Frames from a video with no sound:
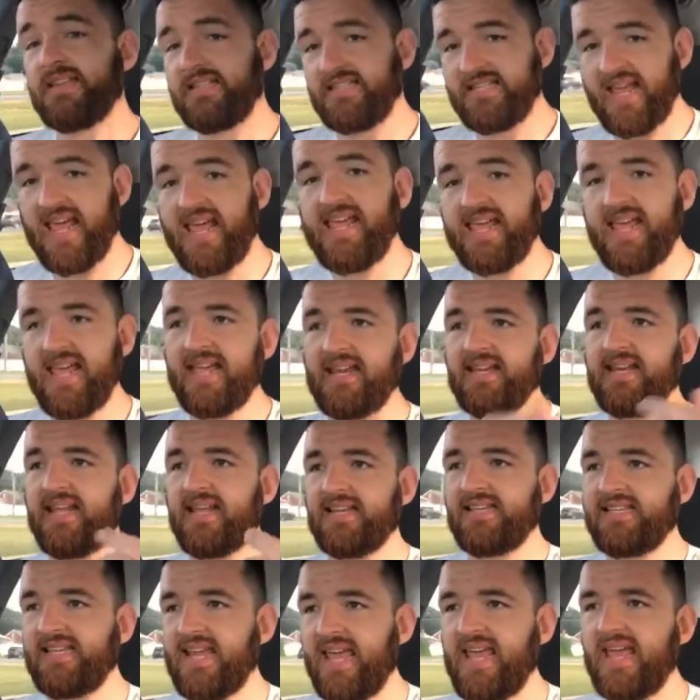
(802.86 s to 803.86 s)
day in
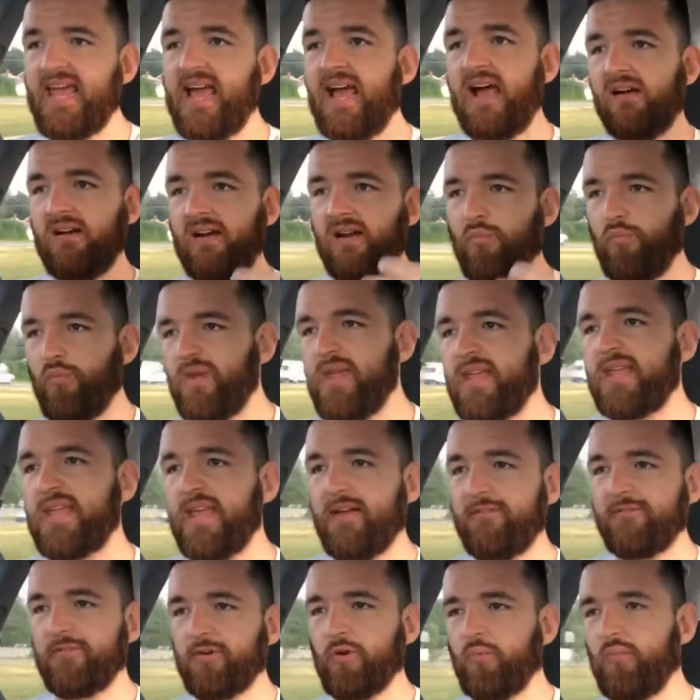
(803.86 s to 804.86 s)
and day out and week
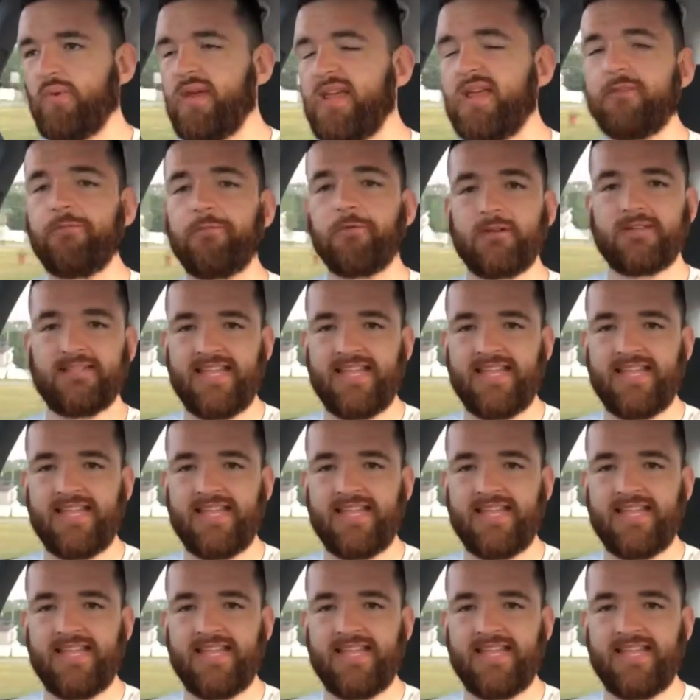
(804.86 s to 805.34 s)
after week for